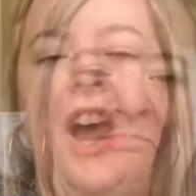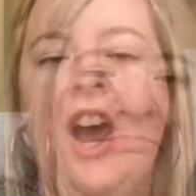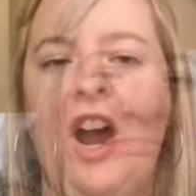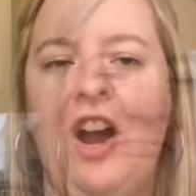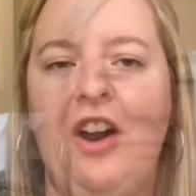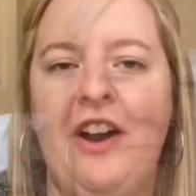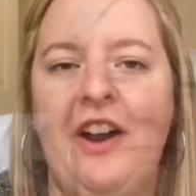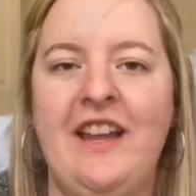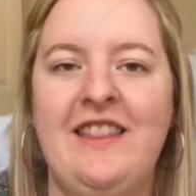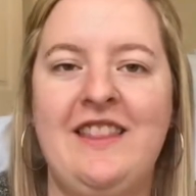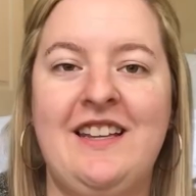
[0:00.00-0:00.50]

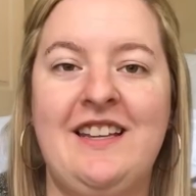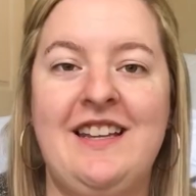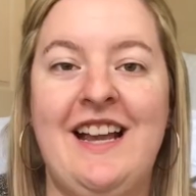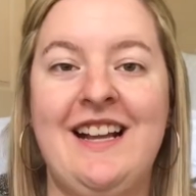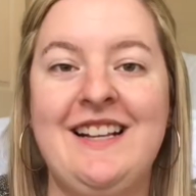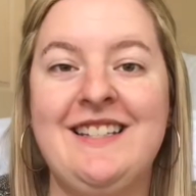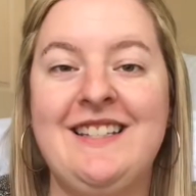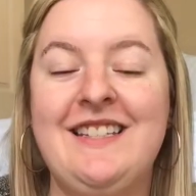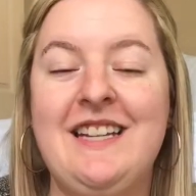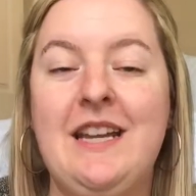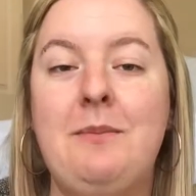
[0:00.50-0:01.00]
All right, the
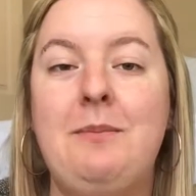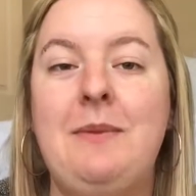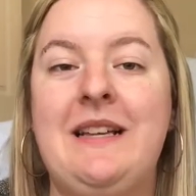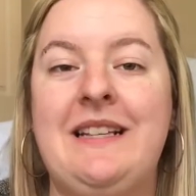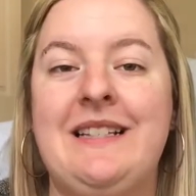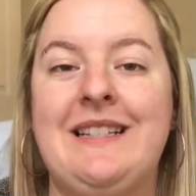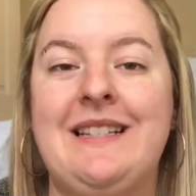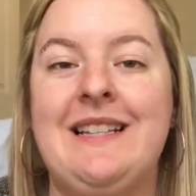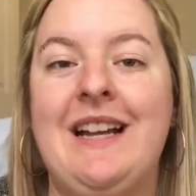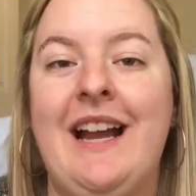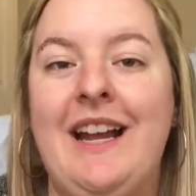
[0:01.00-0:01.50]
next tip
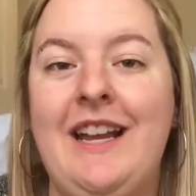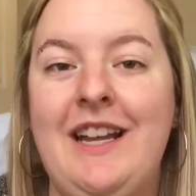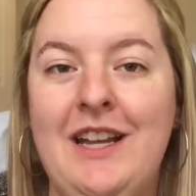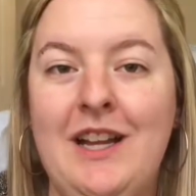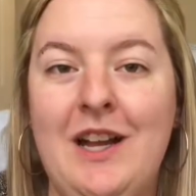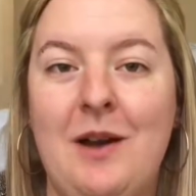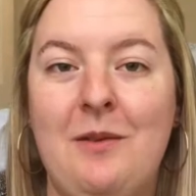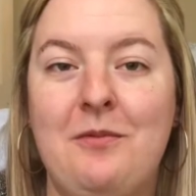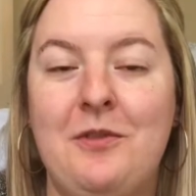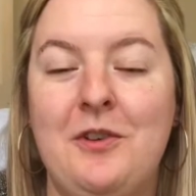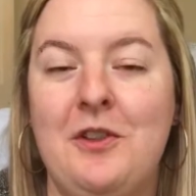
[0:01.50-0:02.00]
is signing
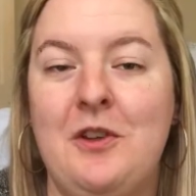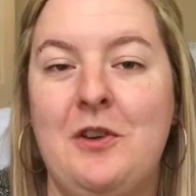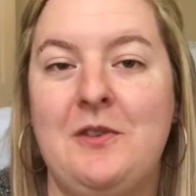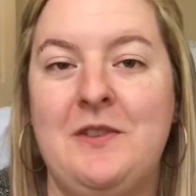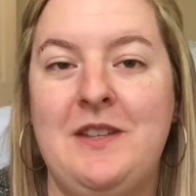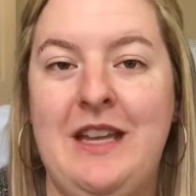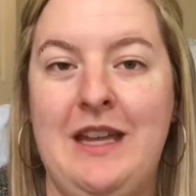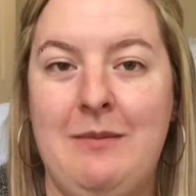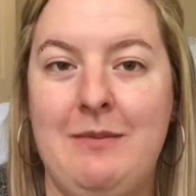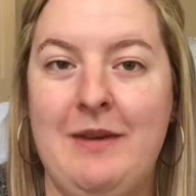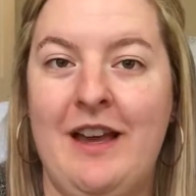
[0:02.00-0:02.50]
up for those
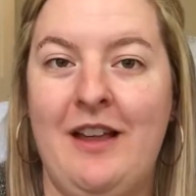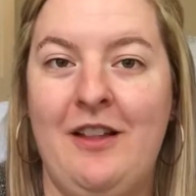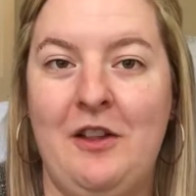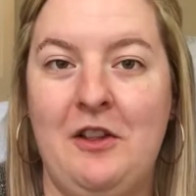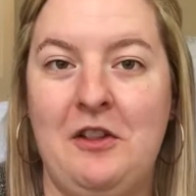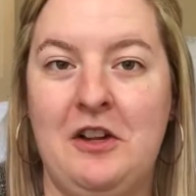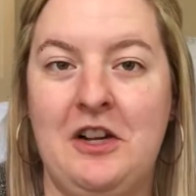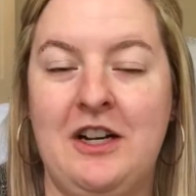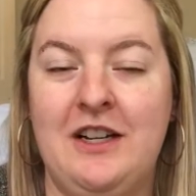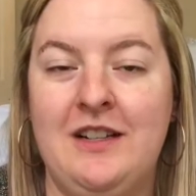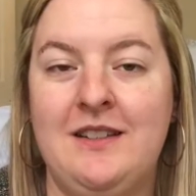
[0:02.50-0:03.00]
email
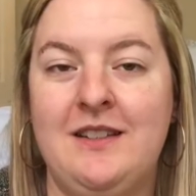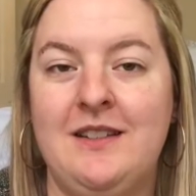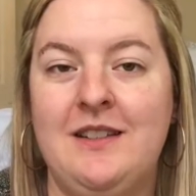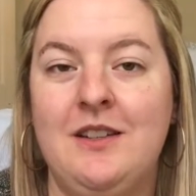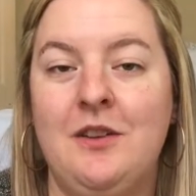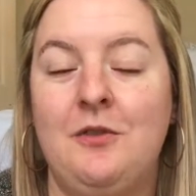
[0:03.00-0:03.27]
alerts.